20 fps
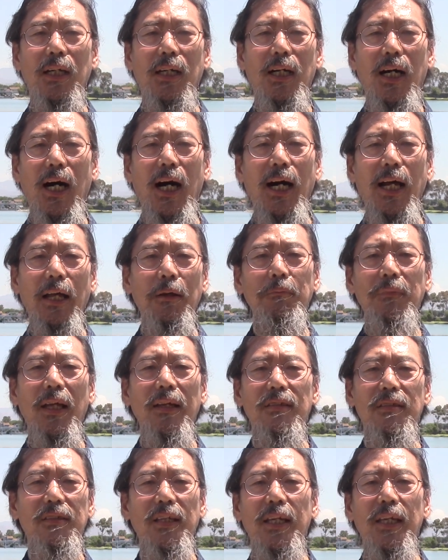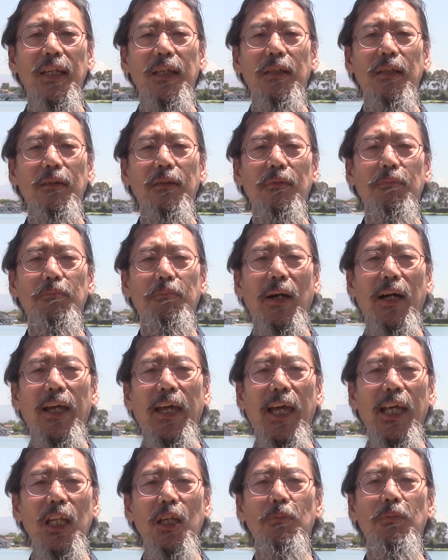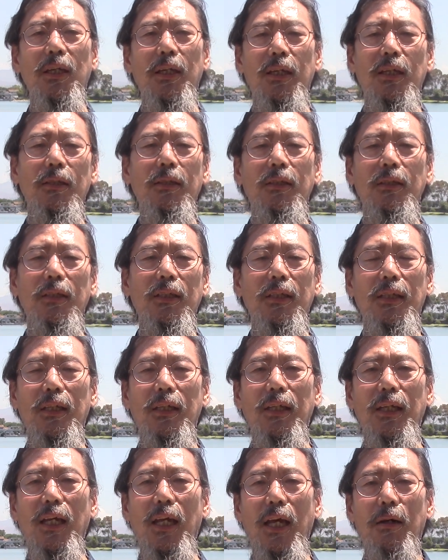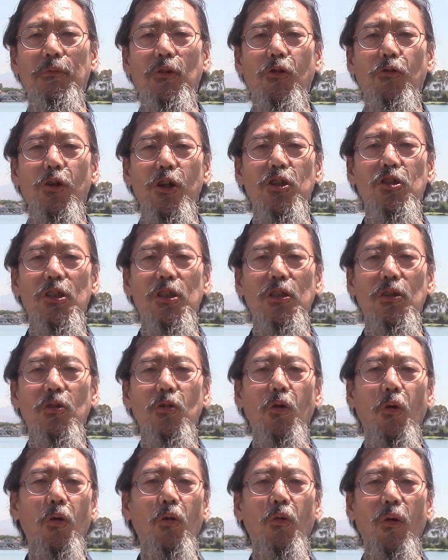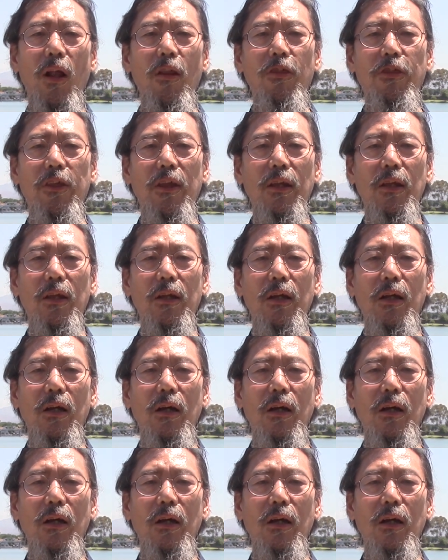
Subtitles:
I am not saying by any means I'm a rich nor wealthy.